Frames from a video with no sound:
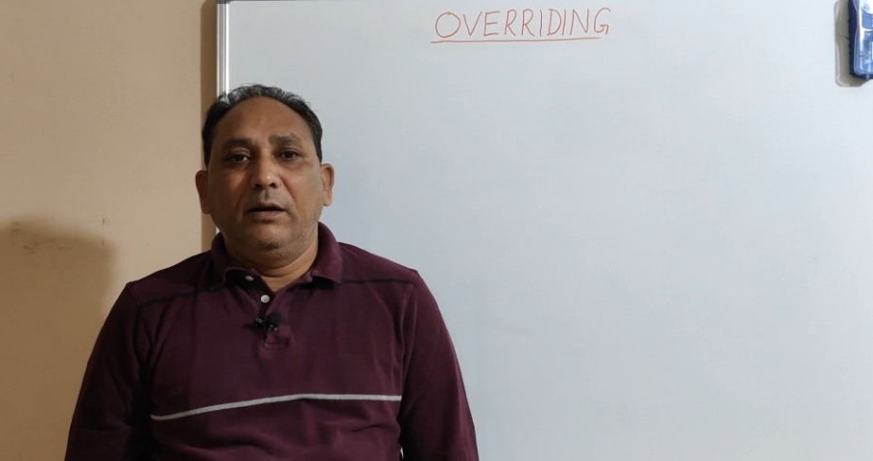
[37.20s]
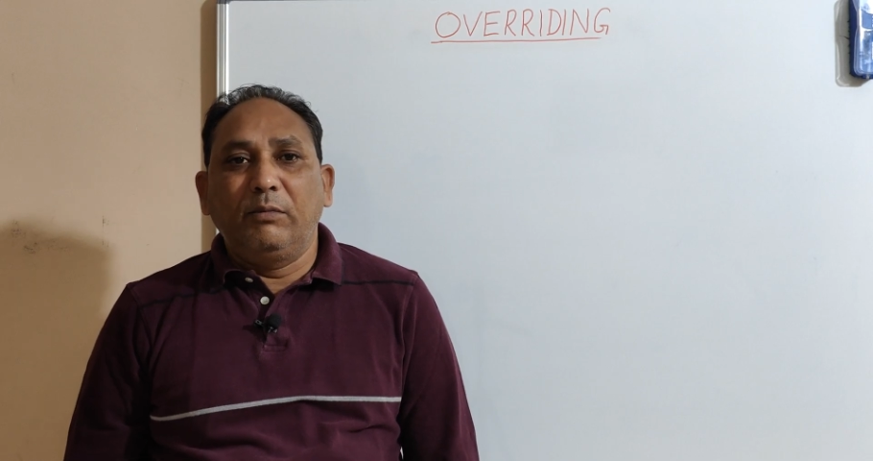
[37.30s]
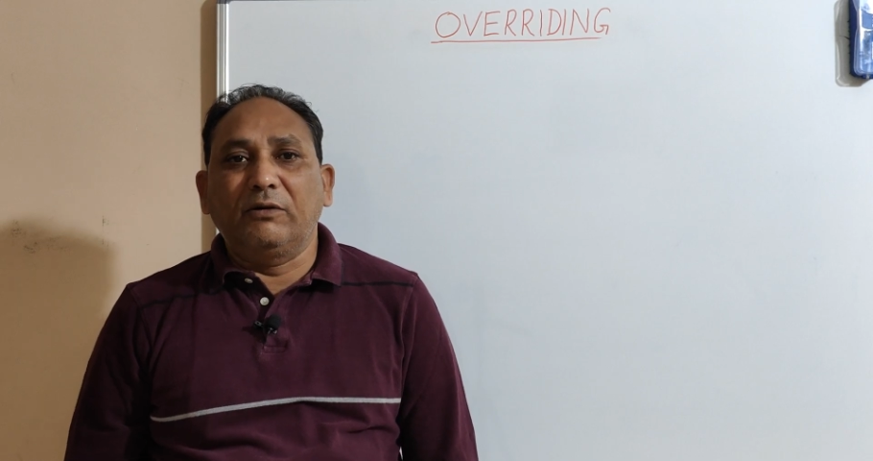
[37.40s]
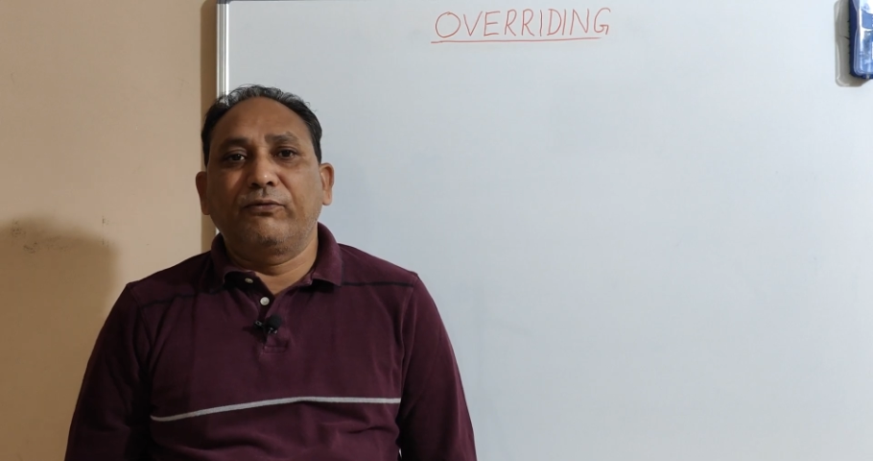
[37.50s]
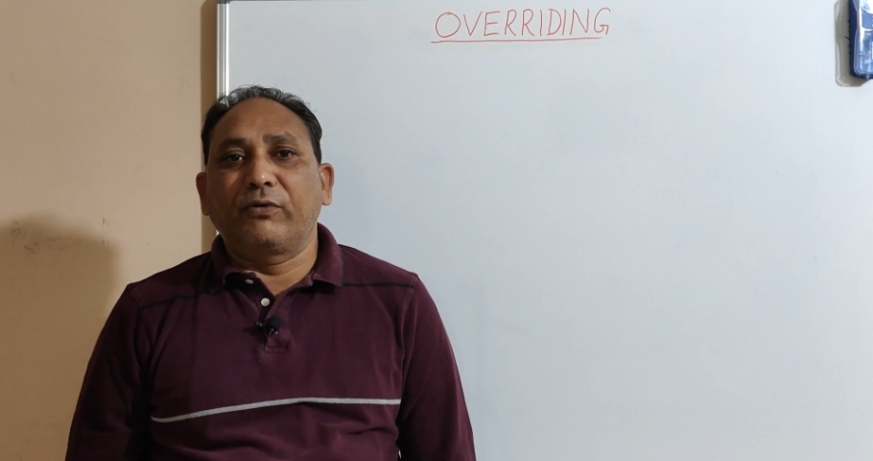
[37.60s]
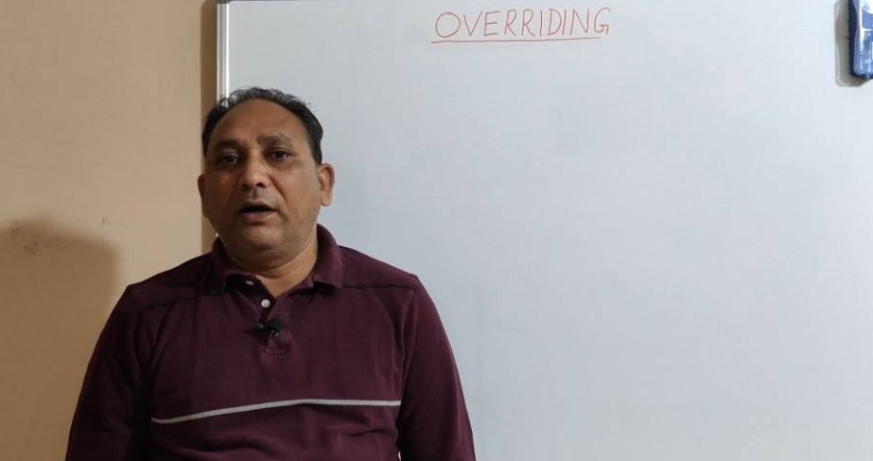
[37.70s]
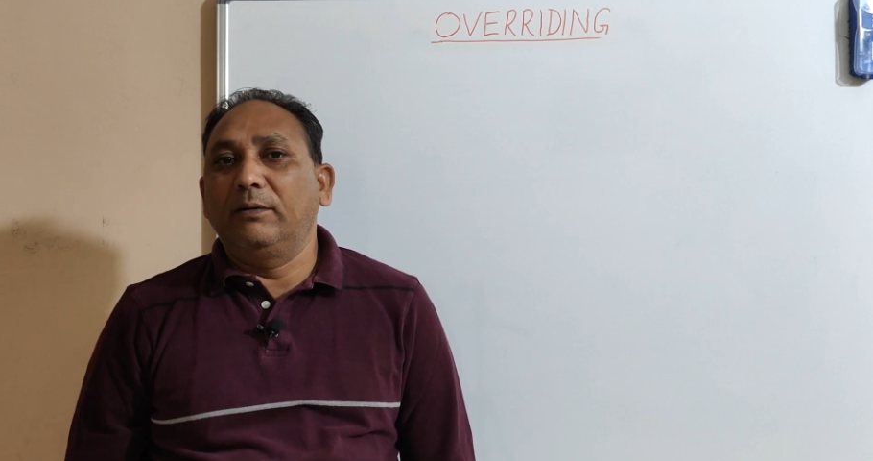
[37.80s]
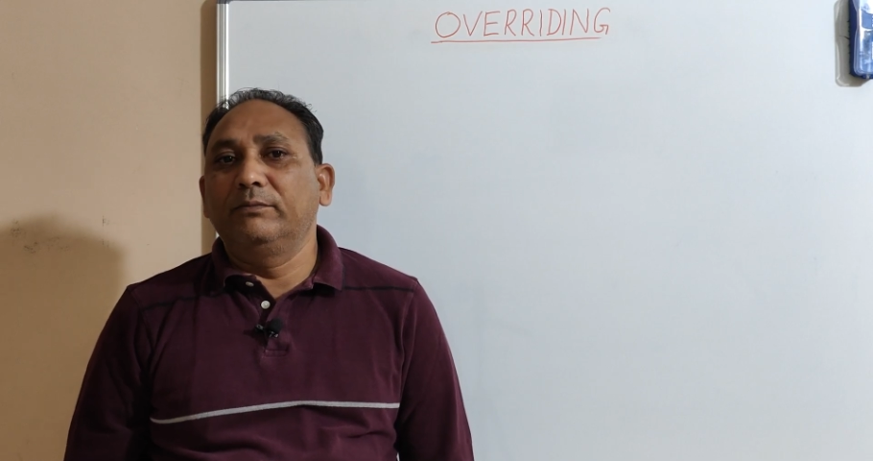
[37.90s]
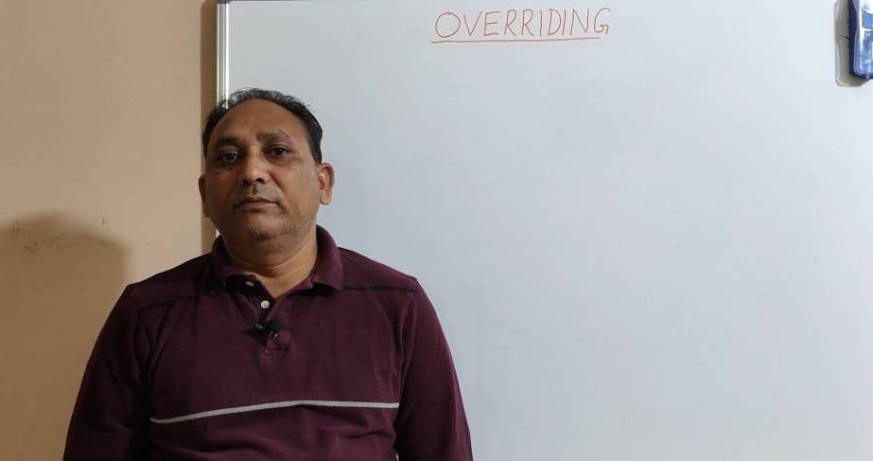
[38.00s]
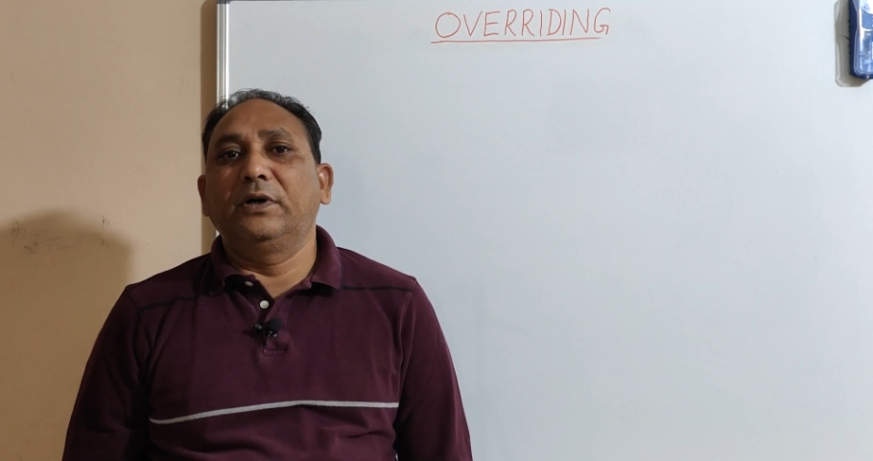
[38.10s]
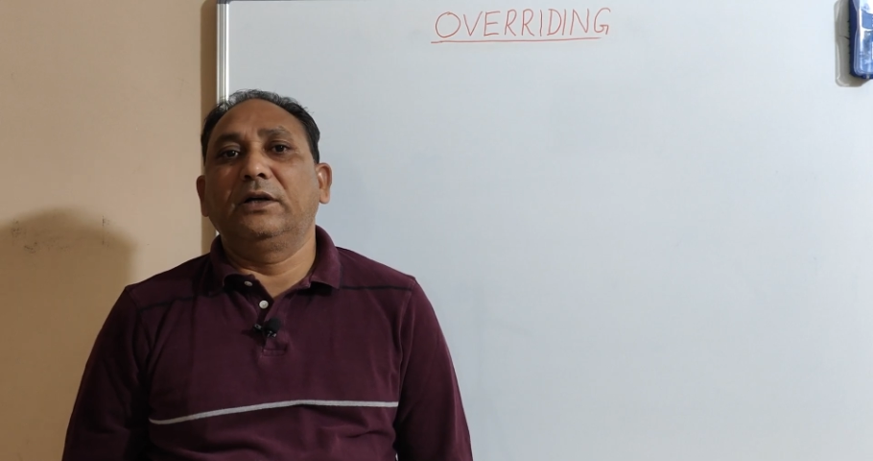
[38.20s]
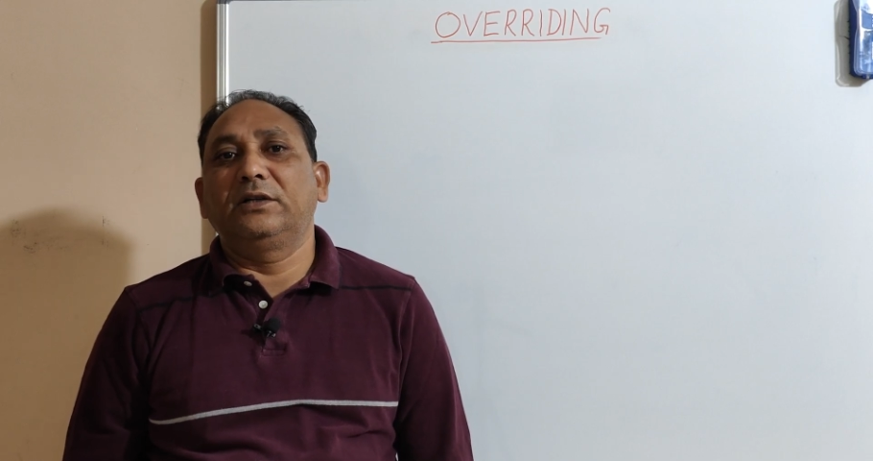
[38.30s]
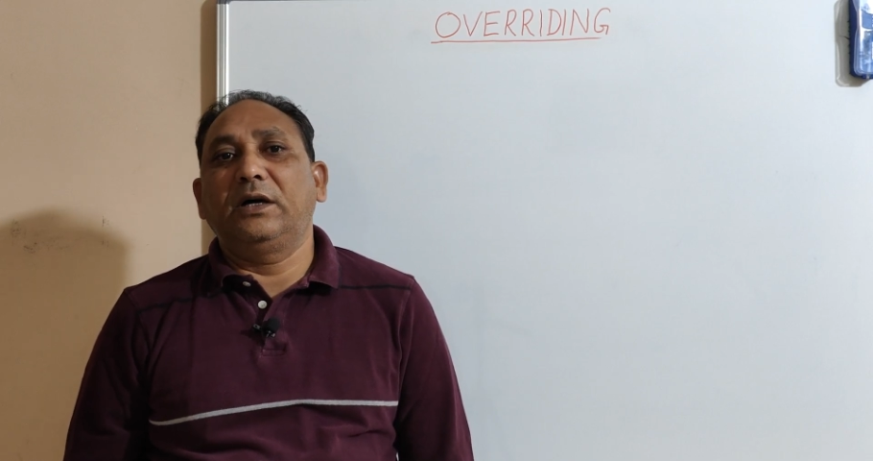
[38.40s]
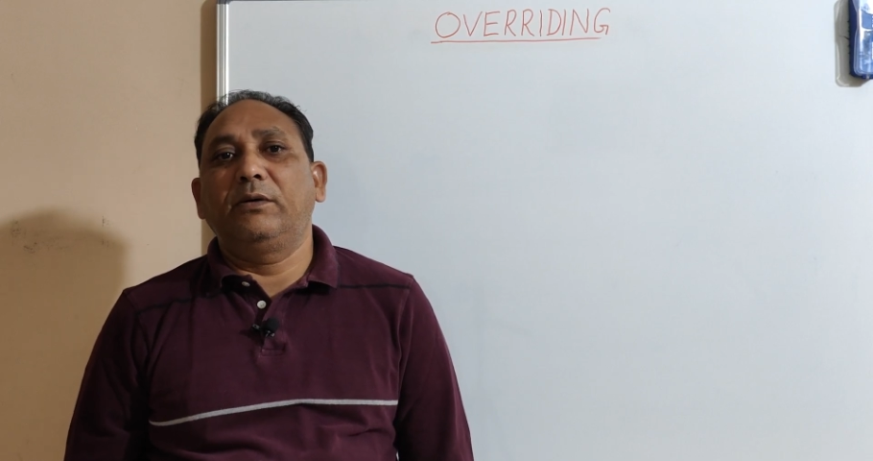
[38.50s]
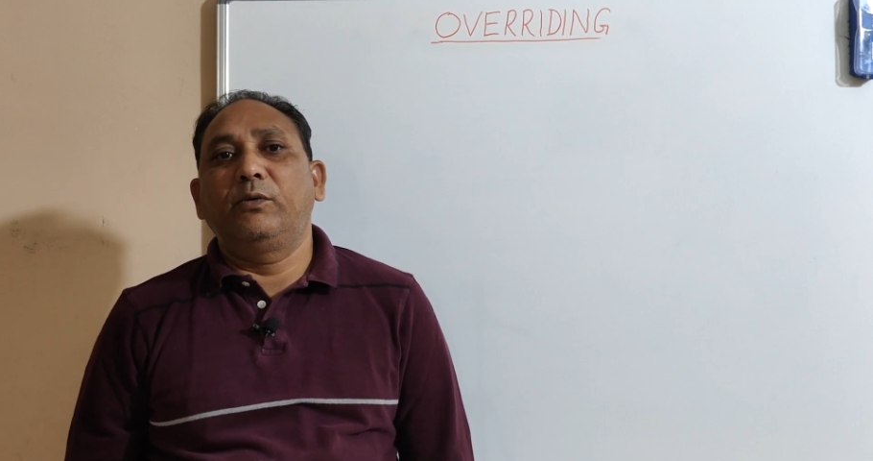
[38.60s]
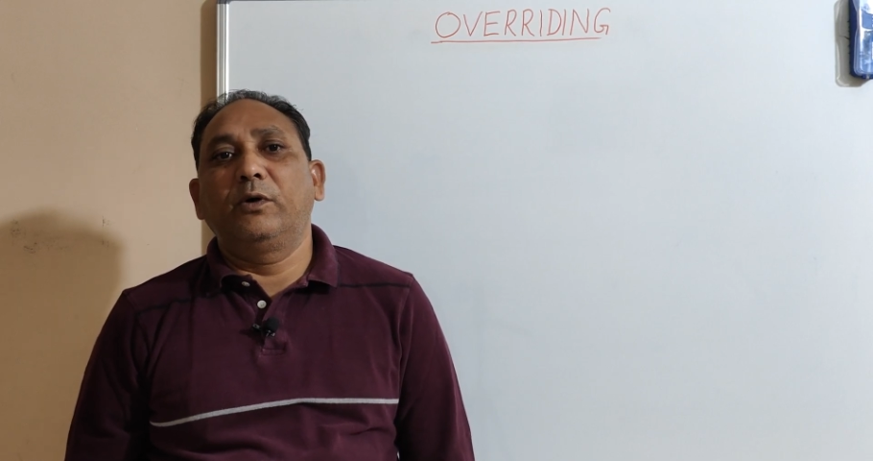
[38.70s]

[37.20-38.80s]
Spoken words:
but from Java